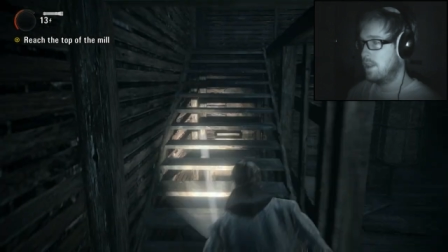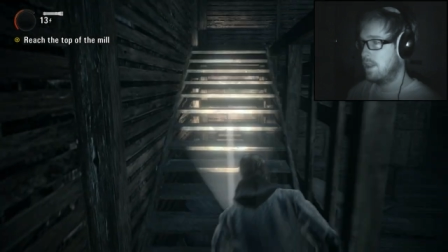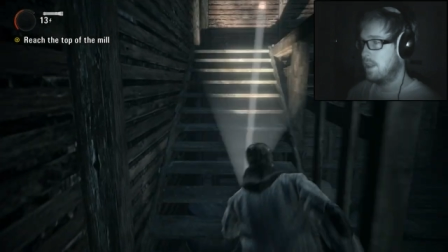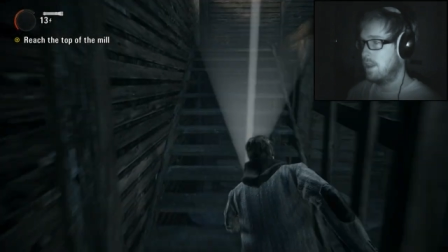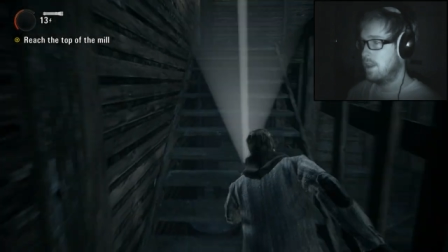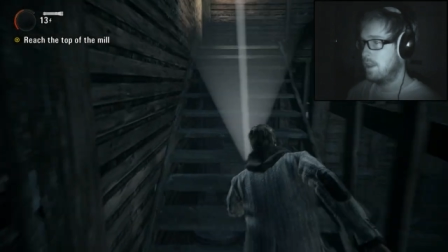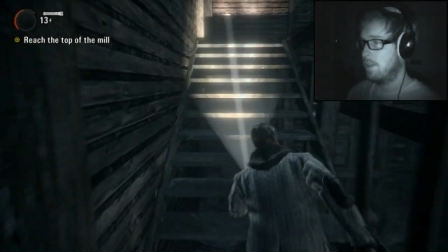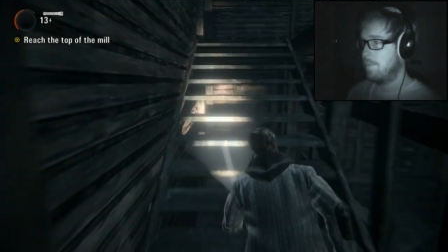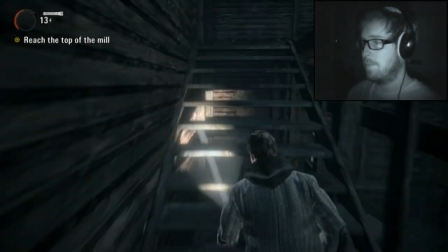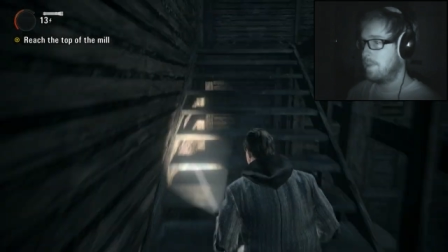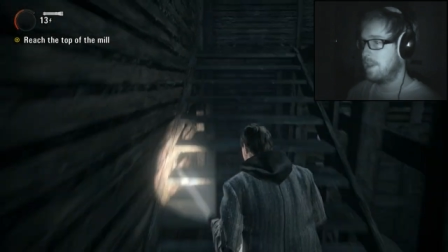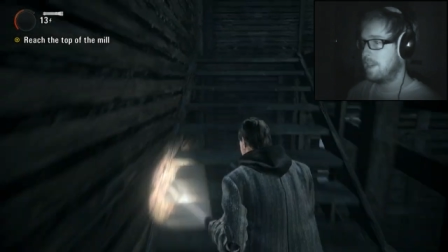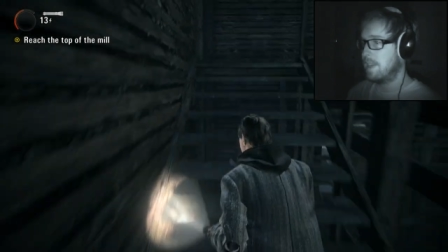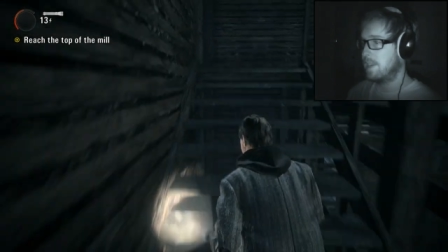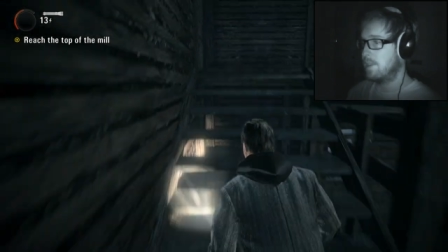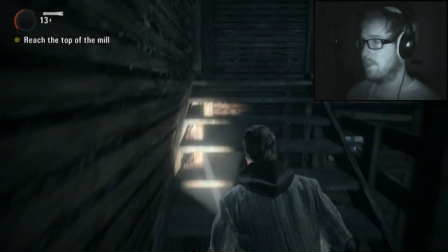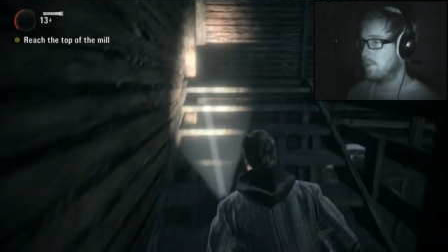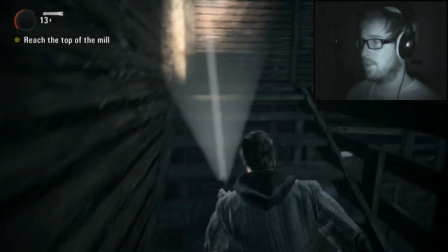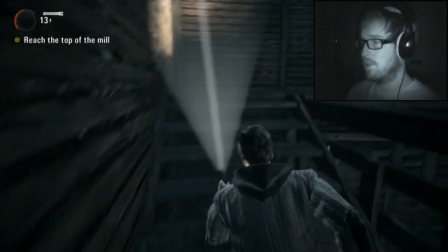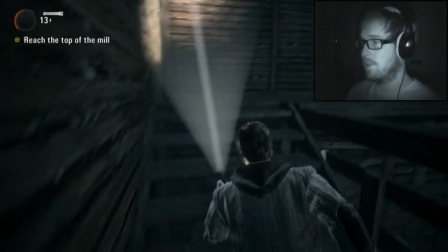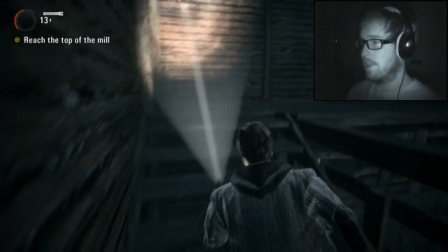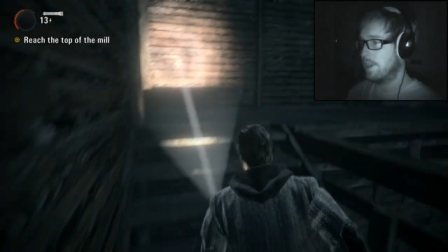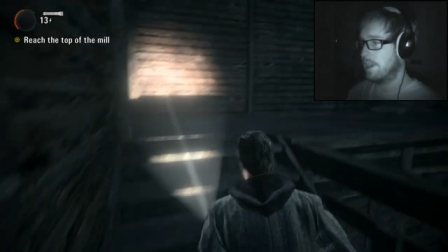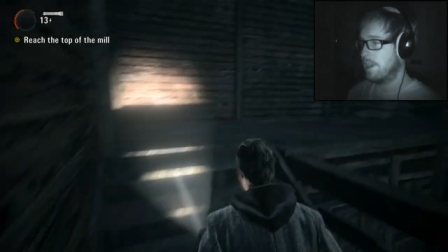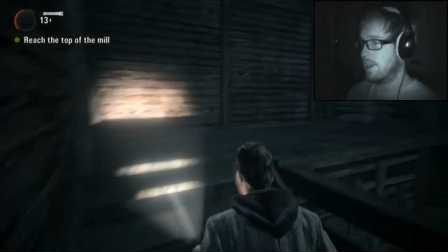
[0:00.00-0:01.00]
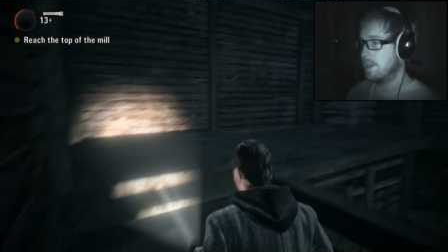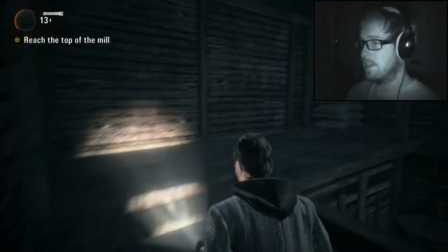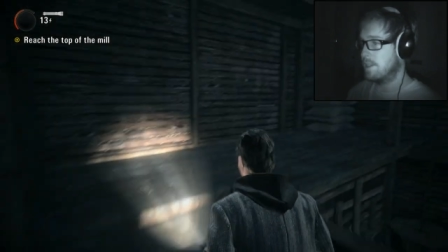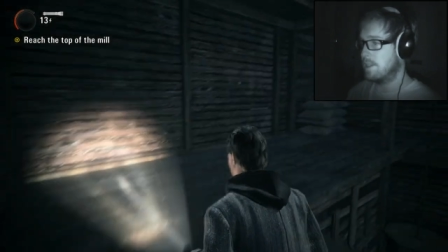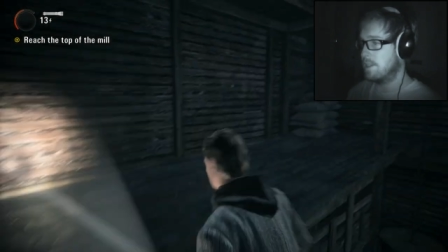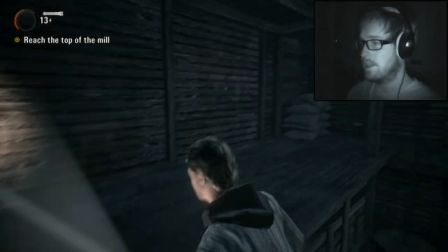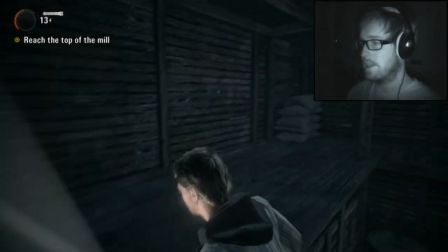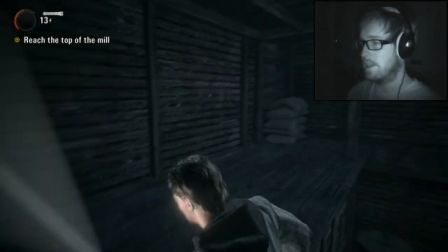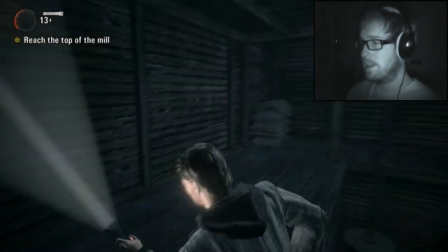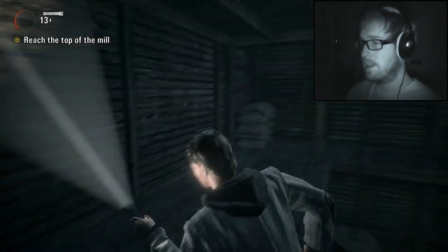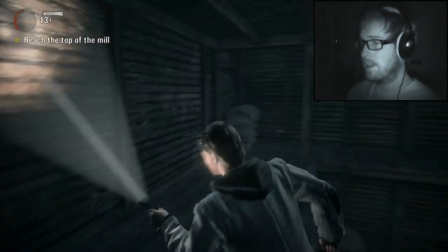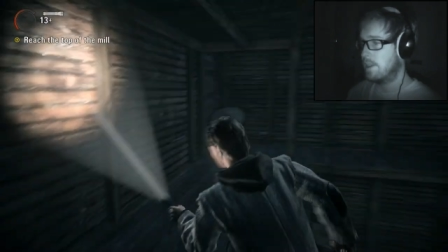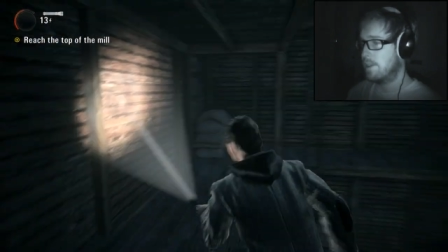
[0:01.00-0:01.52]
And I've been ignoring
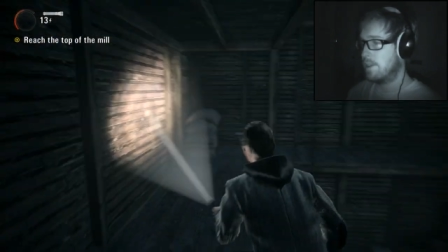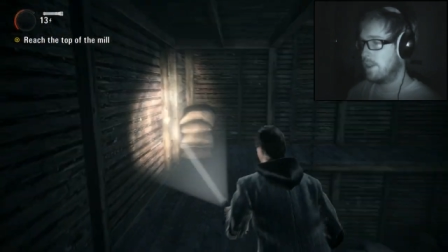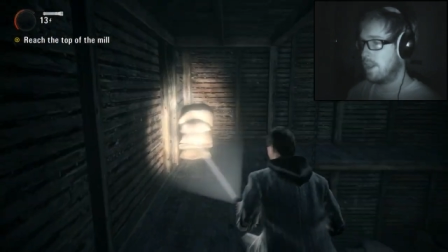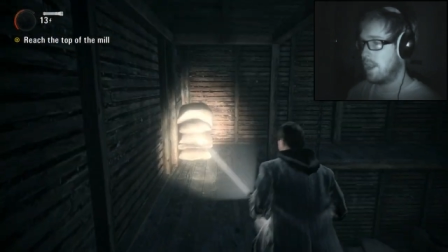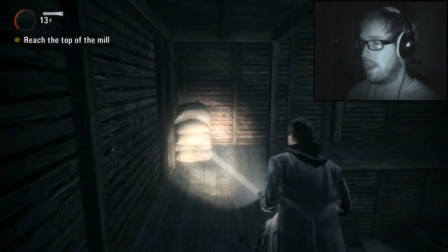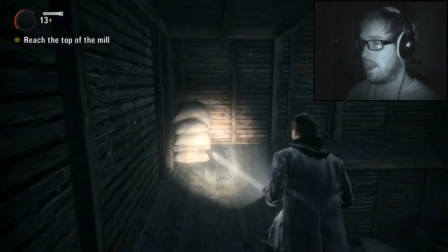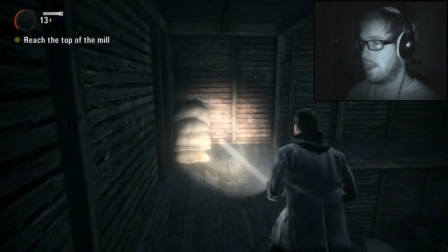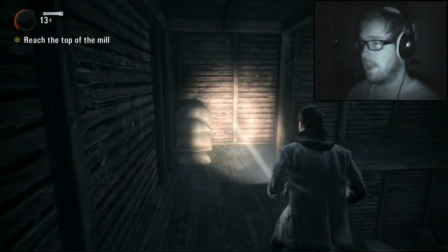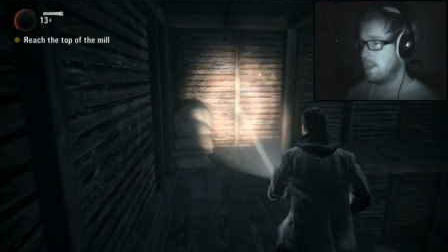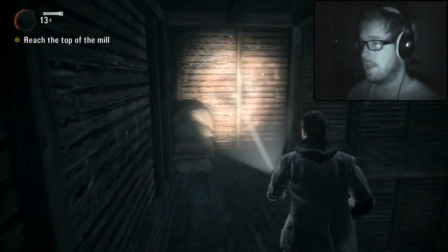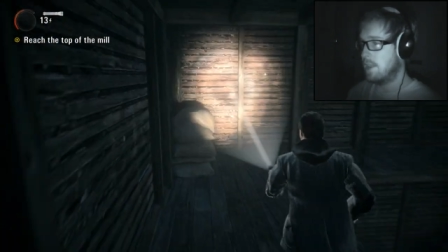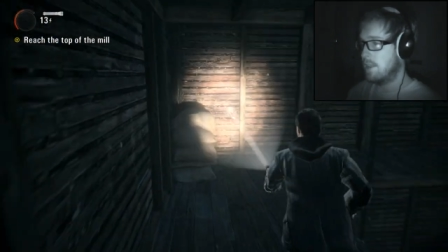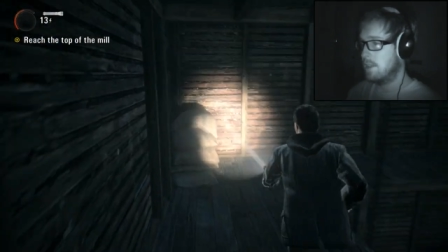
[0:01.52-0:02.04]
it. Okay.